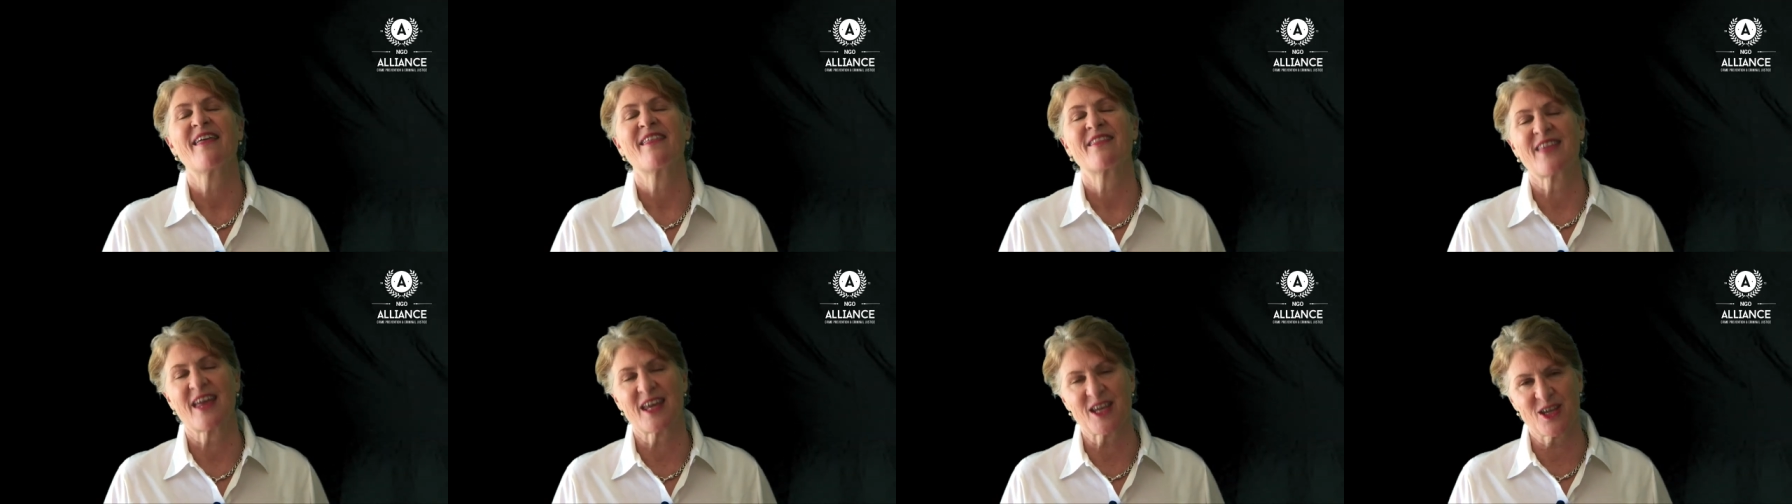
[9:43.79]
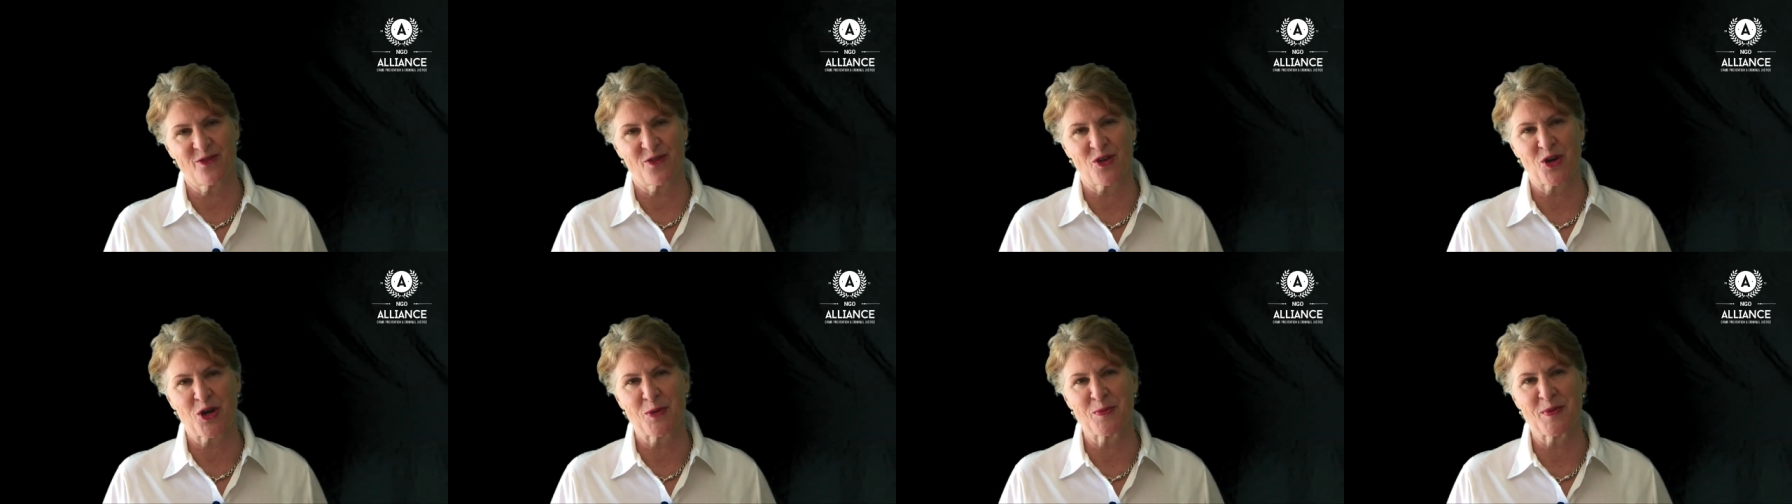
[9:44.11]
Thank
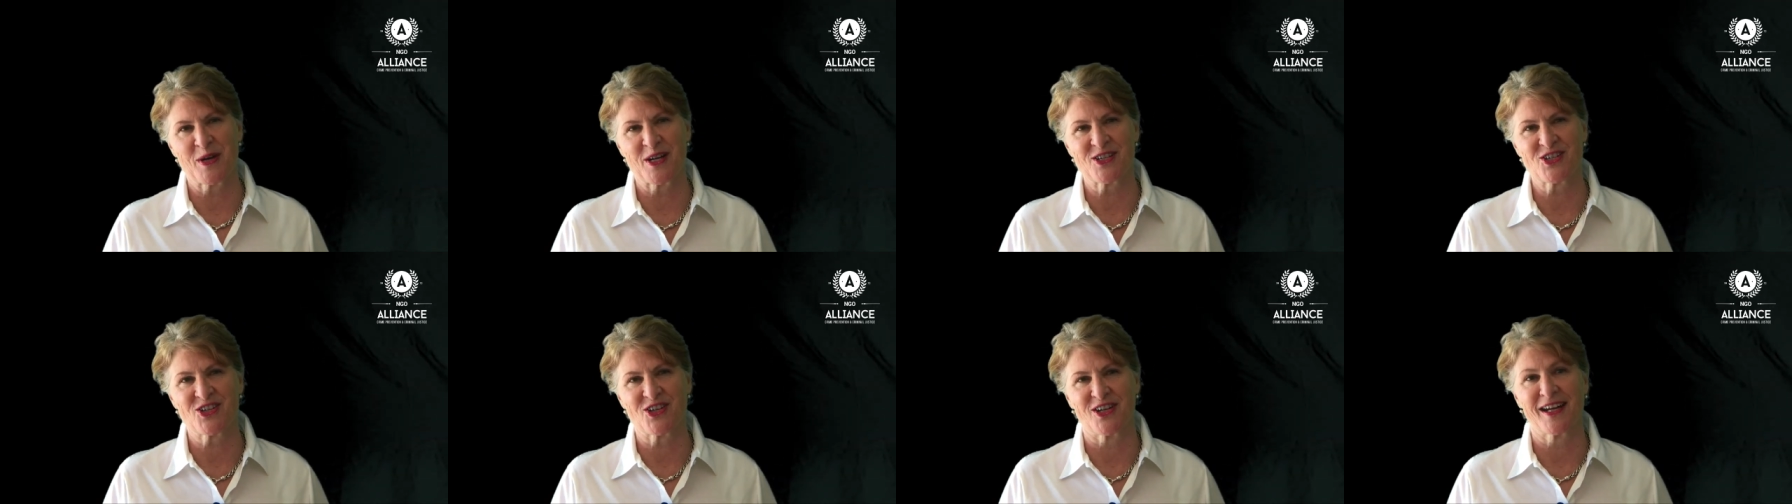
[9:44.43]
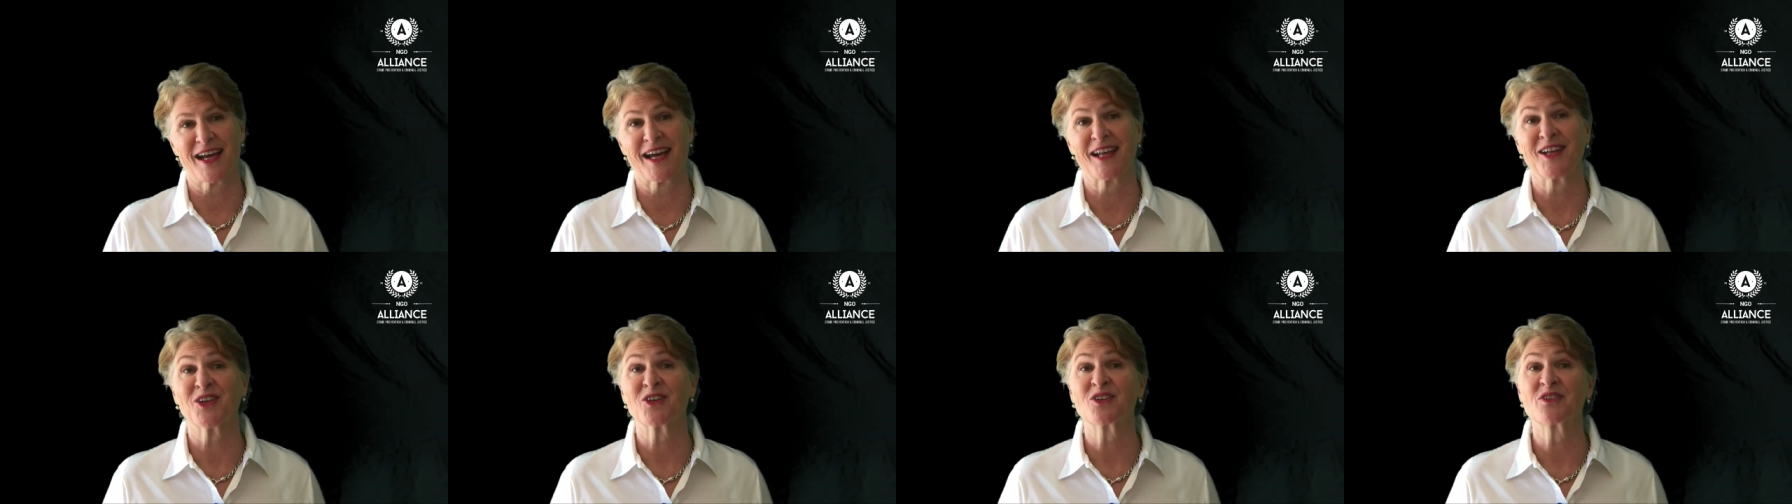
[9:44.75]
you very much, and
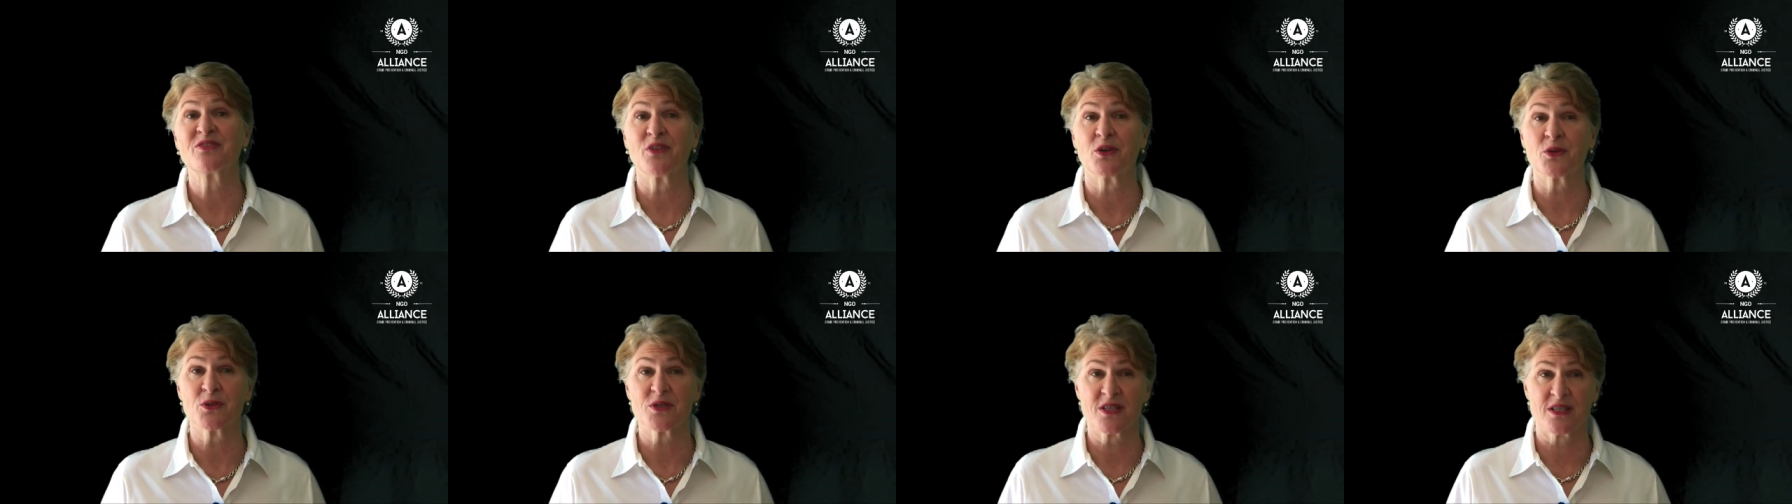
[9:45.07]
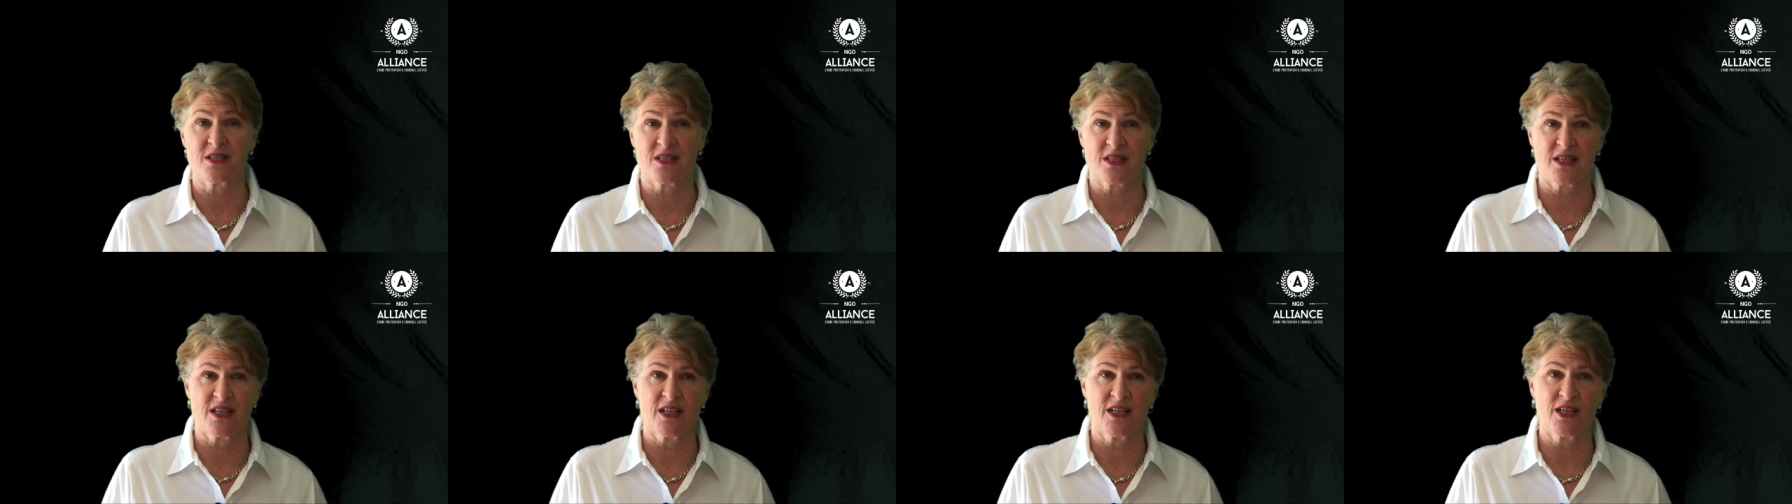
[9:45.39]
I look forward to
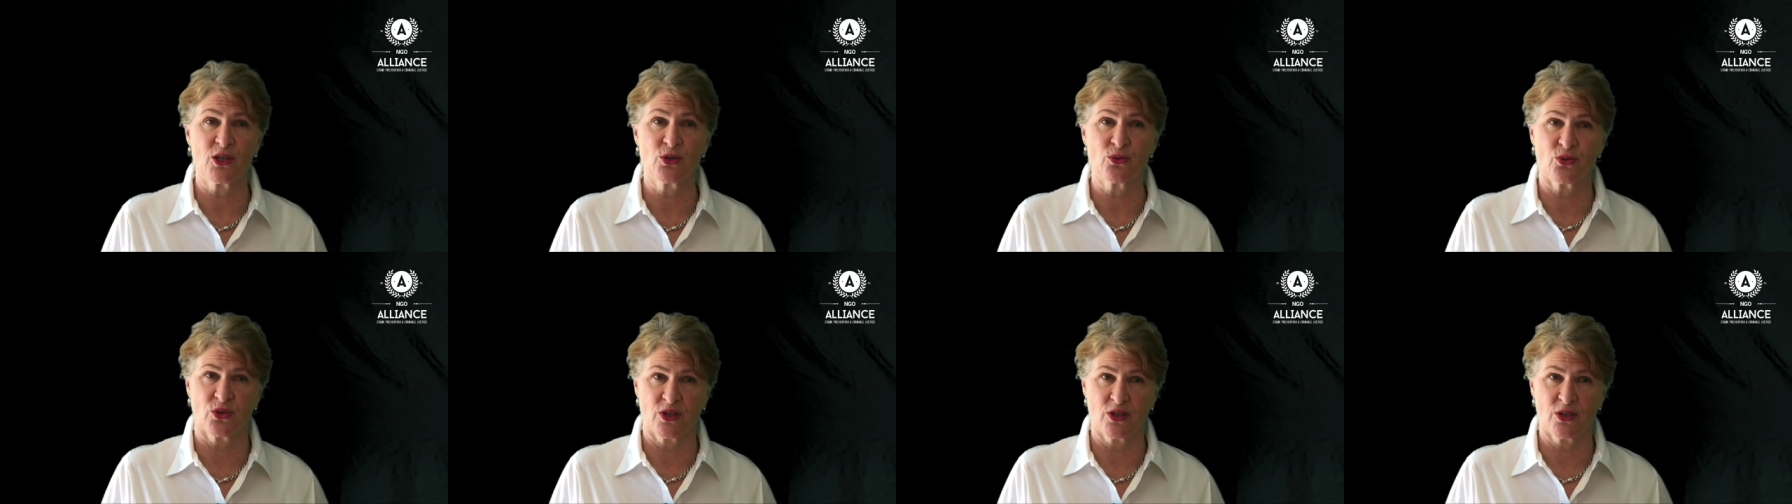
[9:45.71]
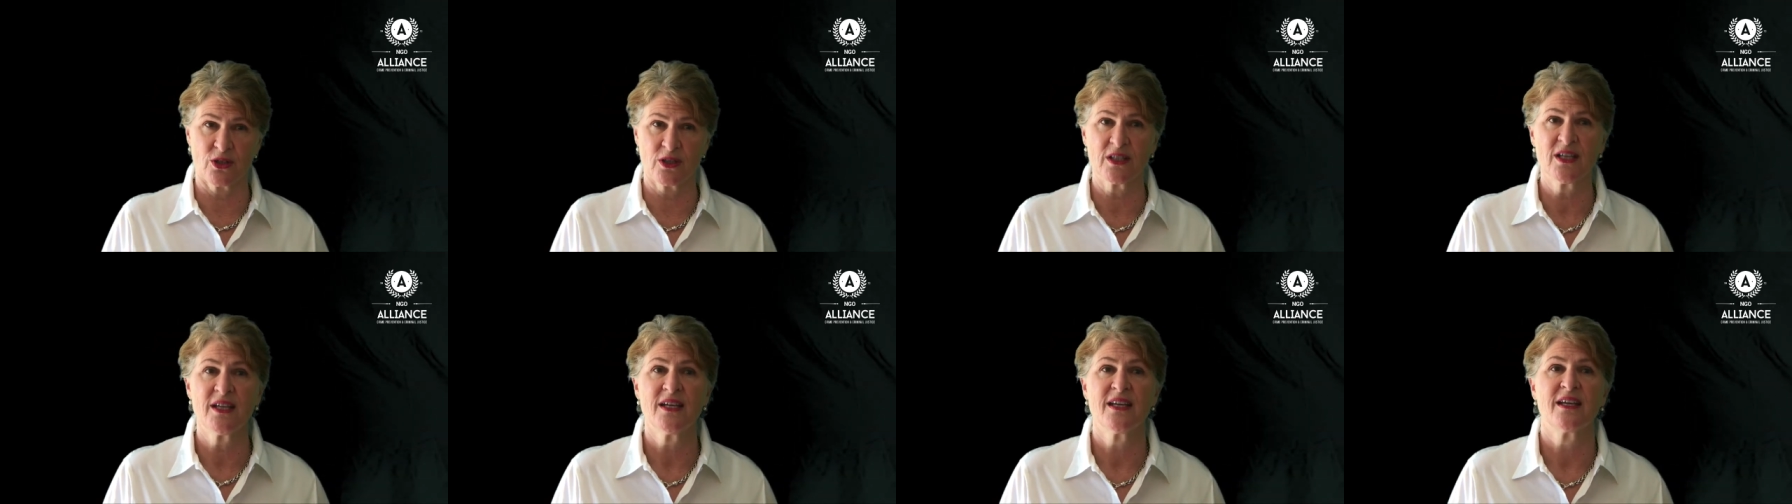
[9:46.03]
seeing you
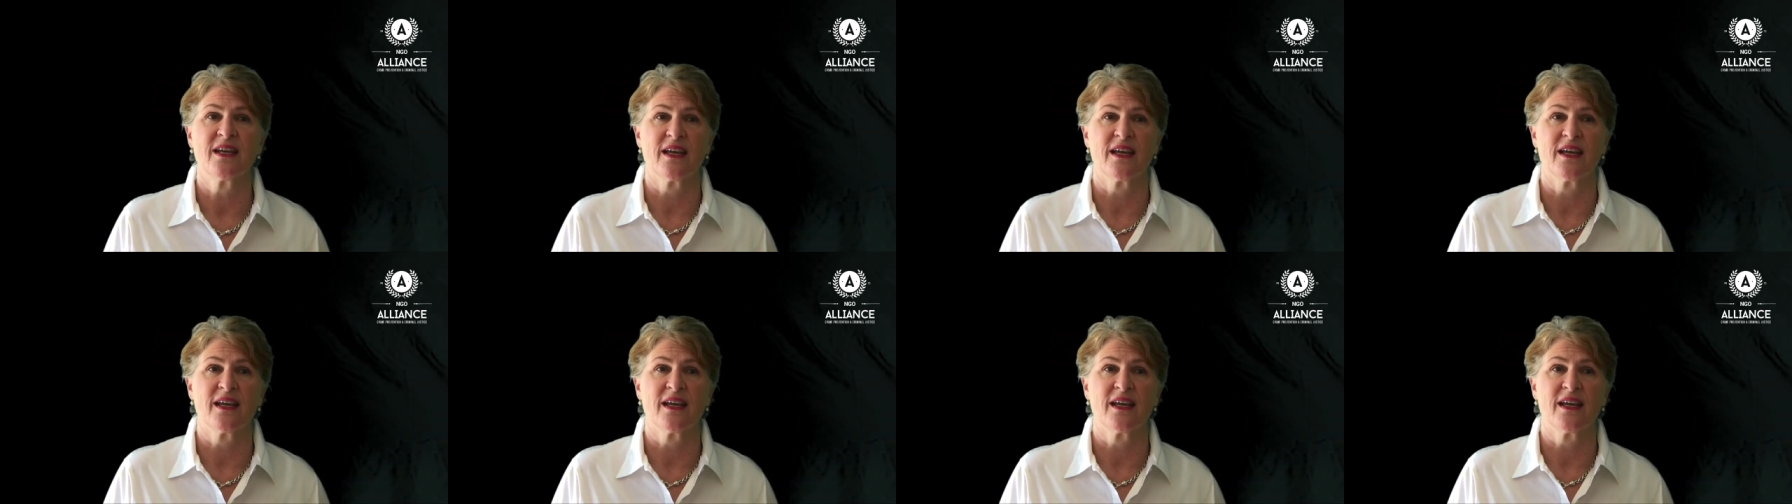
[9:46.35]
all